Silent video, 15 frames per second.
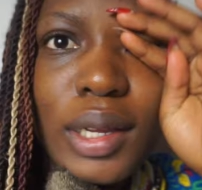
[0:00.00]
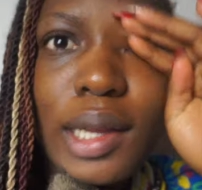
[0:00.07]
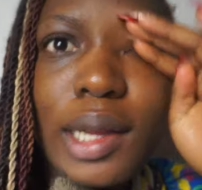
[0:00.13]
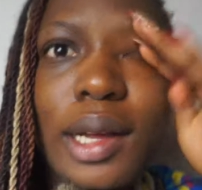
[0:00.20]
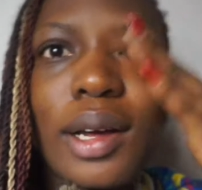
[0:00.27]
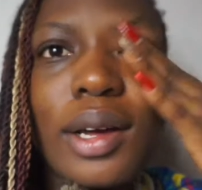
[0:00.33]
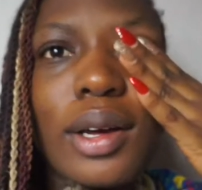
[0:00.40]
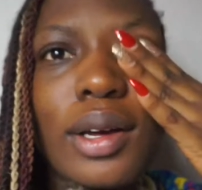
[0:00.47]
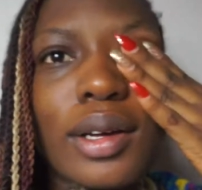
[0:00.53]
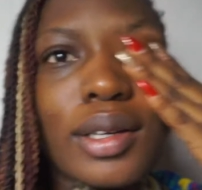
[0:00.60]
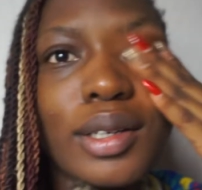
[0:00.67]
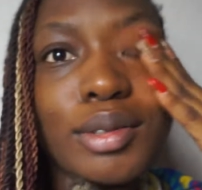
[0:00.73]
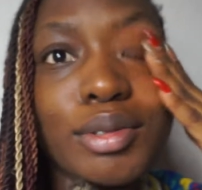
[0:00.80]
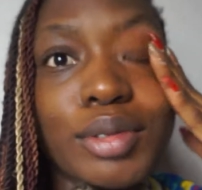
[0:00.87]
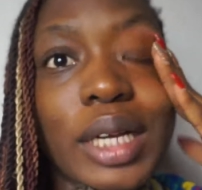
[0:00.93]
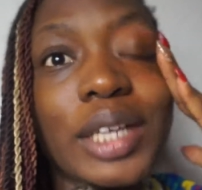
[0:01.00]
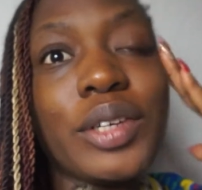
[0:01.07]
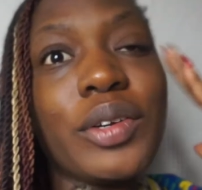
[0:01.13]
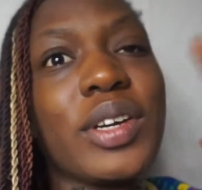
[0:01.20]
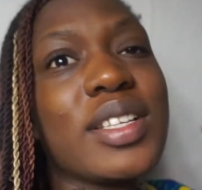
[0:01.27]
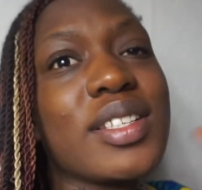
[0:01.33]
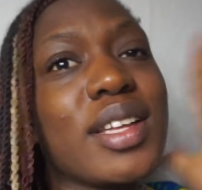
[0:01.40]
Oh, I
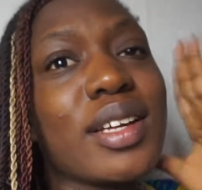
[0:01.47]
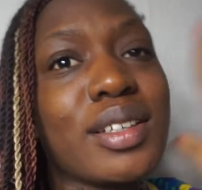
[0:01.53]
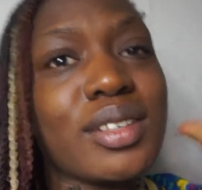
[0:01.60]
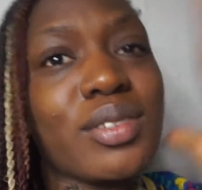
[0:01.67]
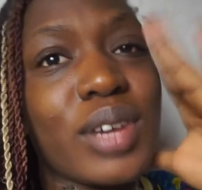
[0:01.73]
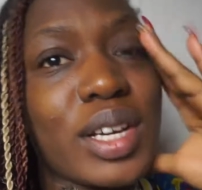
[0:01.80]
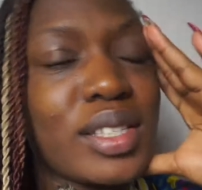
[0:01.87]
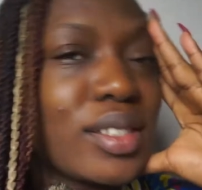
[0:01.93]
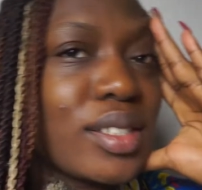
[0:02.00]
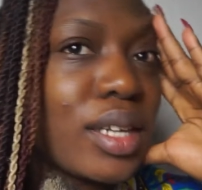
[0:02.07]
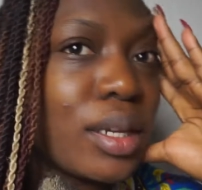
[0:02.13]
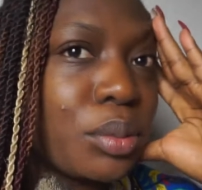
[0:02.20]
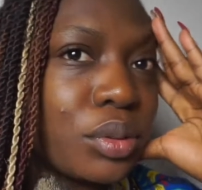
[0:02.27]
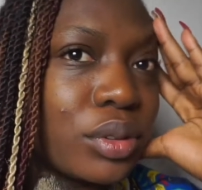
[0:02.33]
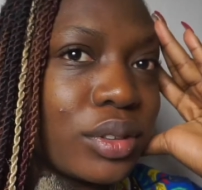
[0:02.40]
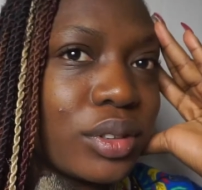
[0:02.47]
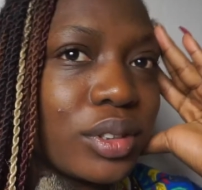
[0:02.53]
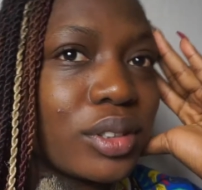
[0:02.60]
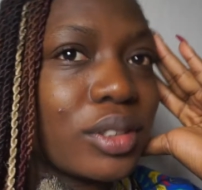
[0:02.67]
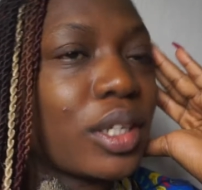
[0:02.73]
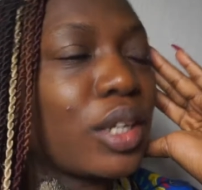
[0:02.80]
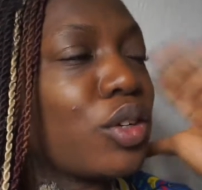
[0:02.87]
know exactly why this happened.
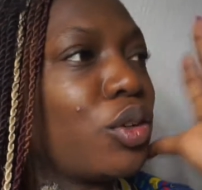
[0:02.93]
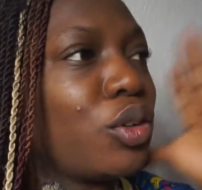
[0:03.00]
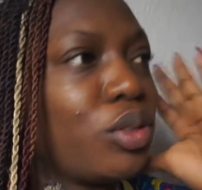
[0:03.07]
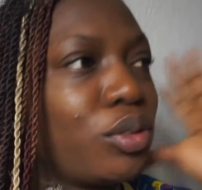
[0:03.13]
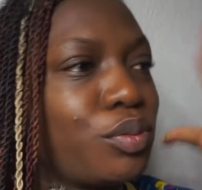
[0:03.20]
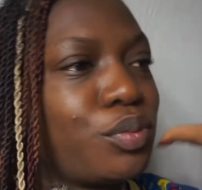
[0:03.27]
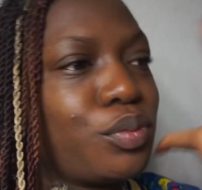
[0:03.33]
I know.